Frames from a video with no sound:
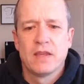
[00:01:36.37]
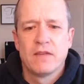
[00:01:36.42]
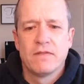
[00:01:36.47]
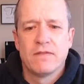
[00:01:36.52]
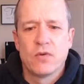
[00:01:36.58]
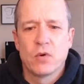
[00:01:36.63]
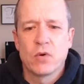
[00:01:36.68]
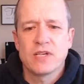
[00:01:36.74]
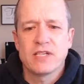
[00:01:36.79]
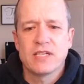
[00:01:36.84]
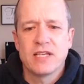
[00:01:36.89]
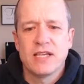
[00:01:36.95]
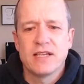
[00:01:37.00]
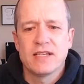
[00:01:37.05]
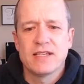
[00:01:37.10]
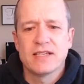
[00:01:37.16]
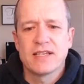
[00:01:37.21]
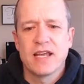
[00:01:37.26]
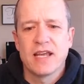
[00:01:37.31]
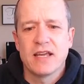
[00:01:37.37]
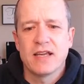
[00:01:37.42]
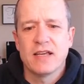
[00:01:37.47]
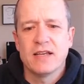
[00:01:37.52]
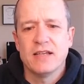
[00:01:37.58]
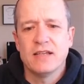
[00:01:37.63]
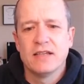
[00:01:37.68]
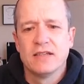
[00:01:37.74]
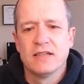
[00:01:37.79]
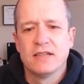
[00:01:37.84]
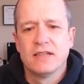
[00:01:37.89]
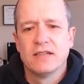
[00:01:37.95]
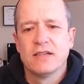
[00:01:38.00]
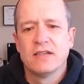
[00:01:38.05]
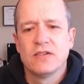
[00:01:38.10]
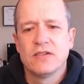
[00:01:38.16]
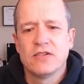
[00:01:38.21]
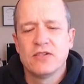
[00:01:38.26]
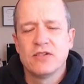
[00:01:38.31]
14 sand,
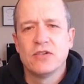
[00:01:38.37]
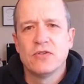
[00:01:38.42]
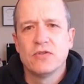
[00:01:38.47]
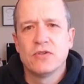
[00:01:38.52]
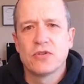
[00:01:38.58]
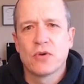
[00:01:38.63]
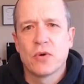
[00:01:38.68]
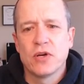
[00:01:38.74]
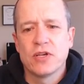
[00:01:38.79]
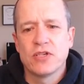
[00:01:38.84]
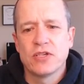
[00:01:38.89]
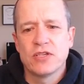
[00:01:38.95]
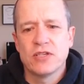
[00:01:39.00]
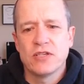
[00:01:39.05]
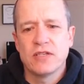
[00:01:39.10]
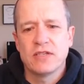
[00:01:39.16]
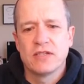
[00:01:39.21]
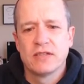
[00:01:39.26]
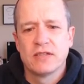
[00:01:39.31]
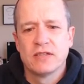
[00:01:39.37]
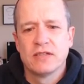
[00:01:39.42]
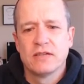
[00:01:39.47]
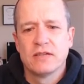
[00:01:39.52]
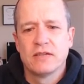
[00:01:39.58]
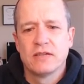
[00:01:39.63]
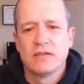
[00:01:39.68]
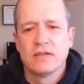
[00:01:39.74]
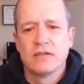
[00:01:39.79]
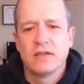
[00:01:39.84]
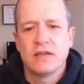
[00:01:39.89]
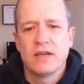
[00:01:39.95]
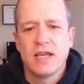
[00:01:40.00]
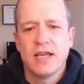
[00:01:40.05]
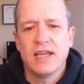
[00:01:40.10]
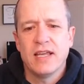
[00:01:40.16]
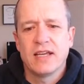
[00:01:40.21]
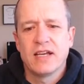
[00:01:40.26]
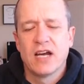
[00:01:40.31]
2 torches,
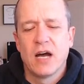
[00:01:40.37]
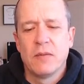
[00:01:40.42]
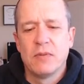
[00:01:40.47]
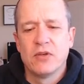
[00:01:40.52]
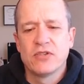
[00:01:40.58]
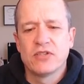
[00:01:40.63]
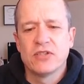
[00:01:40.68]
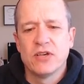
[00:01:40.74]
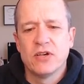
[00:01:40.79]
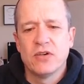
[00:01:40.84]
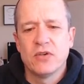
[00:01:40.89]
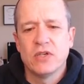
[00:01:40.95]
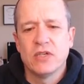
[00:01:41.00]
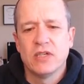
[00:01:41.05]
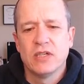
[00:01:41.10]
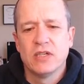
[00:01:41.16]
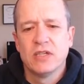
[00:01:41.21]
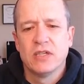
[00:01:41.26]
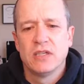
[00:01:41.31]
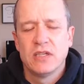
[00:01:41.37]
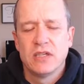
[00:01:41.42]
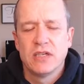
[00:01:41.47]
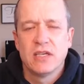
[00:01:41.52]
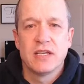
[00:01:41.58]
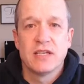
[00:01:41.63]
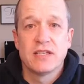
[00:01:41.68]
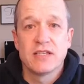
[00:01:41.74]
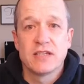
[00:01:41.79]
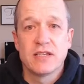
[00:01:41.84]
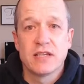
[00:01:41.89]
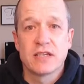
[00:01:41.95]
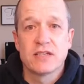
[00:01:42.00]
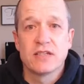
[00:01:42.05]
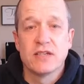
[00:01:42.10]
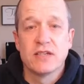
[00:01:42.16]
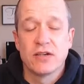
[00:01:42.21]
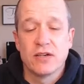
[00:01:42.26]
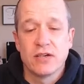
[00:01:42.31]
8 cobblestone, and
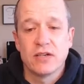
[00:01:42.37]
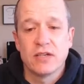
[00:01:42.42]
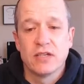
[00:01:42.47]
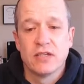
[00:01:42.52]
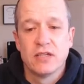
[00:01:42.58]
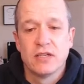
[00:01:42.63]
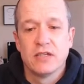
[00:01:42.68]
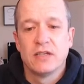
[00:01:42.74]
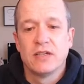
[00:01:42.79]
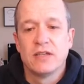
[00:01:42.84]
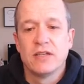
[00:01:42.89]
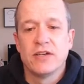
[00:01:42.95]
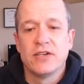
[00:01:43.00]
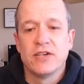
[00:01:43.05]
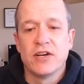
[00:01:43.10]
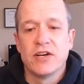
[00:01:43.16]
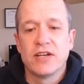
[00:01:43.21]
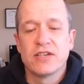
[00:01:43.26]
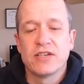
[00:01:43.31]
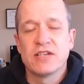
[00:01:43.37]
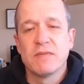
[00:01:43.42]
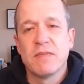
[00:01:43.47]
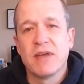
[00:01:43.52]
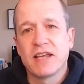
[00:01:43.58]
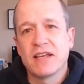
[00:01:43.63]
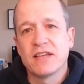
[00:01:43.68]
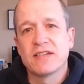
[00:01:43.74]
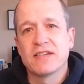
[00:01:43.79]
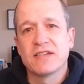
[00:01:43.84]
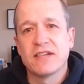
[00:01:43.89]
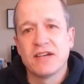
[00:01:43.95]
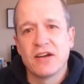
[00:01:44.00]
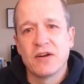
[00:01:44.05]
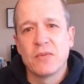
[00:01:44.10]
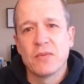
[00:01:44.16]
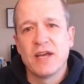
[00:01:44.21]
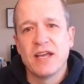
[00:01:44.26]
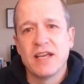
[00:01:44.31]
6 dirt. The dirt is to make a
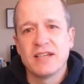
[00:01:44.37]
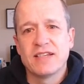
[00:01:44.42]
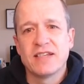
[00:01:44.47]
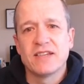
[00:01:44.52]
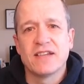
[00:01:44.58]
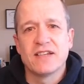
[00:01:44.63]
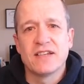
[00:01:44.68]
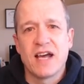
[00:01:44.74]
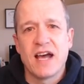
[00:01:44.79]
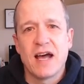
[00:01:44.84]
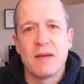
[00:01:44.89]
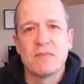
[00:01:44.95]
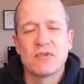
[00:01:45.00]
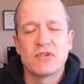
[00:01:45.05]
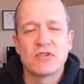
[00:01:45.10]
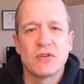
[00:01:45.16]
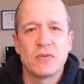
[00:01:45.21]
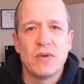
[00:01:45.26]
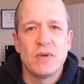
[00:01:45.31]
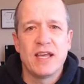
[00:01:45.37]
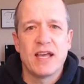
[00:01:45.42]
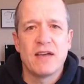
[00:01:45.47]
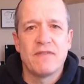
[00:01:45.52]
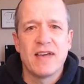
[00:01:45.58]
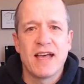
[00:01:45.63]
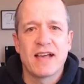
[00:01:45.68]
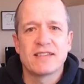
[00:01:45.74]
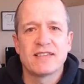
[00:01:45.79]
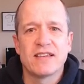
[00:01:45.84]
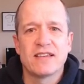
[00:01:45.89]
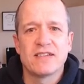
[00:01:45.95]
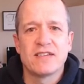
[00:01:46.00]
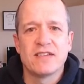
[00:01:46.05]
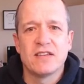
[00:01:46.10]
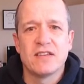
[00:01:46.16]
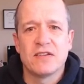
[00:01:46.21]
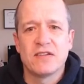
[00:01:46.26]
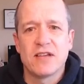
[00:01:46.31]
stairway to the top so that we have access
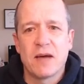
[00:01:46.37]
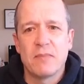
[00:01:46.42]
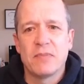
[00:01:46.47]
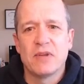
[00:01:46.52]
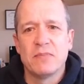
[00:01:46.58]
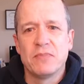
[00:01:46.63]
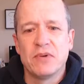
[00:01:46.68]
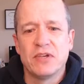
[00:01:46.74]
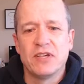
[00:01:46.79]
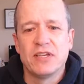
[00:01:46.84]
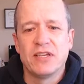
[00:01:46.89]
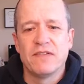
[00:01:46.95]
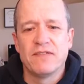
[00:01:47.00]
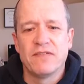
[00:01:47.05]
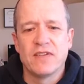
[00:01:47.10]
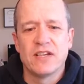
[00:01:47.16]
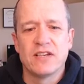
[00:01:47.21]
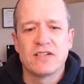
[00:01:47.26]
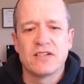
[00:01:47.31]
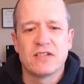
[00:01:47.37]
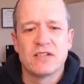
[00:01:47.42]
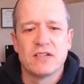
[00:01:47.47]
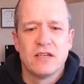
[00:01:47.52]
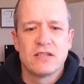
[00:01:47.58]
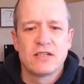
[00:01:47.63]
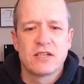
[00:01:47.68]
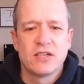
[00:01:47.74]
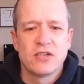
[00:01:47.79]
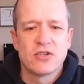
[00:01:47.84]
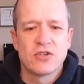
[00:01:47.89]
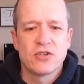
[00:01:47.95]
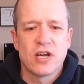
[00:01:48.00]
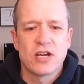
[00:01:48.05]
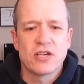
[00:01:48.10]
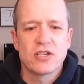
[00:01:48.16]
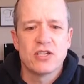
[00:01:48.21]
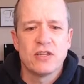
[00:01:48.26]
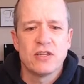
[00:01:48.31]
to the top of the building to finish its
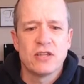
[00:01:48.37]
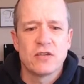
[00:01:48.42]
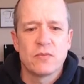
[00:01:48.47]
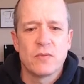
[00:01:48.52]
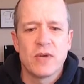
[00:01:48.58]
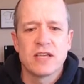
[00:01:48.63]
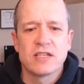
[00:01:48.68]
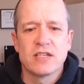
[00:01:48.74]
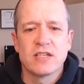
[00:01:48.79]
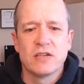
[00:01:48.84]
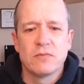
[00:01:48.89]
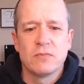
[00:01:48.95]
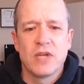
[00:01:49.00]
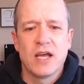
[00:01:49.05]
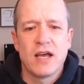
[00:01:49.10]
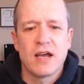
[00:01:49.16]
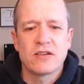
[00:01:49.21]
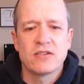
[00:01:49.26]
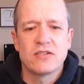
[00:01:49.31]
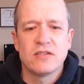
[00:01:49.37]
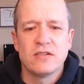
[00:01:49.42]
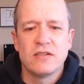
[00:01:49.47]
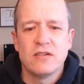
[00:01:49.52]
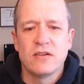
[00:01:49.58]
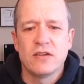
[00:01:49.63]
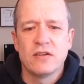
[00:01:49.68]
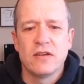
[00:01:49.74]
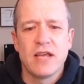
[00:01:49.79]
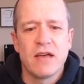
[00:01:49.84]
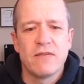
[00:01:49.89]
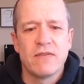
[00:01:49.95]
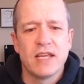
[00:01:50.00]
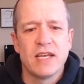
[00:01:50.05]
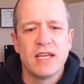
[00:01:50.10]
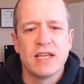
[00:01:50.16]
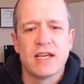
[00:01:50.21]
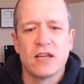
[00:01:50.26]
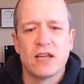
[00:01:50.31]
construction. The rest of the blocks, you can have
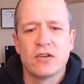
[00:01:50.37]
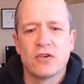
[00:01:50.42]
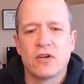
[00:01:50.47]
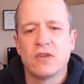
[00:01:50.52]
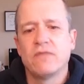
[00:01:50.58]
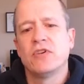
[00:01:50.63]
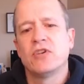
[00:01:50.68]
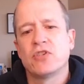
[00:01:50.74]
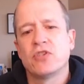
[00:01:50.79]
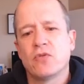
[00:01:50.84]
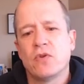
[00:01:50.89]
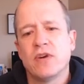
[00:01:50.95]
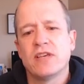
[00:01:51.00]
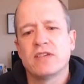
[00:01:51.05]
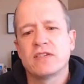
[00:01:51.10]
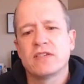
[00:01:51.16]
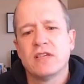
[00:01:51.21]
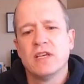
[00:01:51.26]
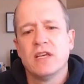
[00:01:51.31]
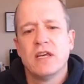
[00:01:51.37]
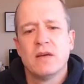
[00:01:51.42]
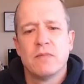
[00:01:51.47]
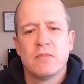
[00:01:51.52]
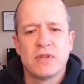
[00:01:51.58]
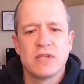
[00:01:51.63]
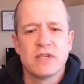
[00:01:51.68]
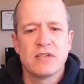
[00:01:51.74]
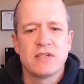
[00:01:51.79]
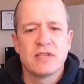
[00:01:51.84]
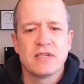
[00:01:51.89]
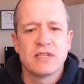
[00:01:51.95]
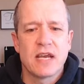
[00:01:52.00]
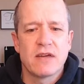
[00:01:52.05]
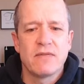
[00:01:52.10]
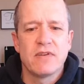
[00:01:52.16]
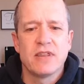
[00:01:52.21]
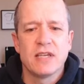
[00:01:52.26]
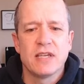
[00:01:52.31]
any color of your choice, but this is
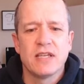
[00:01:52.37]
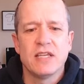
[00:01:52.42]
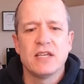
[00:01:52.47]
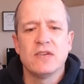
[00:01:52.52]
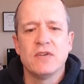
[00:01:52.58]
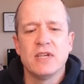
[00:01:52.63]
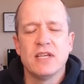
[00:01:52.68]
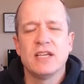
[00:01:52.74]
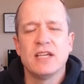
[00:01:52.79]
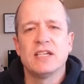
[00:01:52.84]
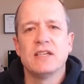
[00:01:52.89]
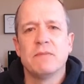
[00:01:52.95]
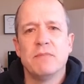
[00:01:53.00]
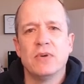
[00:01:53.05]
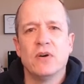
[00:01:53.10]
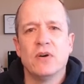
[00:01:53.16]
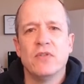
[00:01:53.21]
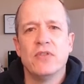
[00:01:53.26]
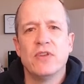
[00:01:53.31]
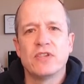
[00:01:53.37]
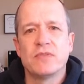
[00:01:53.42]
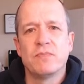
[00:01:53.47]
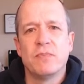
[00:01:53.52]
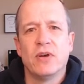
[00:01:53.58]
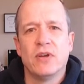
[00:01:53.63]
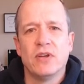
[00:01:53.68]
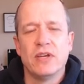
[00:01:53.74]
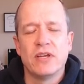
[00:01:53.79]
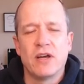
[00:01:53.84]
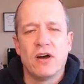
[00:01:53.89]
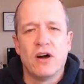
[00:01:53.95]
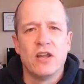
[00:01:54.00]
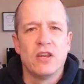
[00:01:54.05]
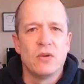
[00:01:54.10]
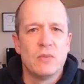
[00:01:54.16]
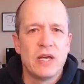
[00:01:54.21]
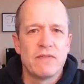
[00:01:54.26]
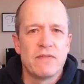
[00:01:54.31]
everything that you need to build this building
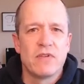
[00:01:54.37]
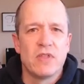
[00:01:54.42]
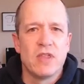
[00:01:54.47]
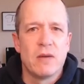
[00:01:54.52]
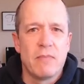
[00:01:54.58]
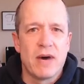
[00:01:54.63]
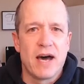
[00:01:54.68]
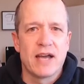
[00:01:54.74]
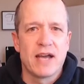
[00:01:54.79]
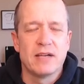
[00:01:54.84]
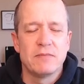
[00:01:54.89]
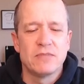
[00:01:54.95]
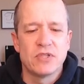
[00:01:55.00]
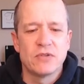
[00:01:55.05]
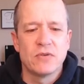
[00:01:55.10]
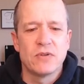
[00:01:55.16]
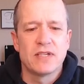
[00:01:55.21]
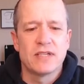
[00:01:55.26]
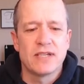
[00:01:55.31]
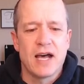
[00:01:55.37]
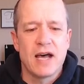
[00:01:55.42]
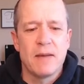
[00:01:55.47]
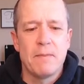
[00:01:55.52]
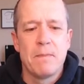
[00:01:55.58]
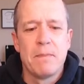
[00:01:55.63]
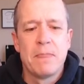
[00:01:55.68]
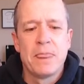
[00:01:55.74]
all the way from the bottom to the top.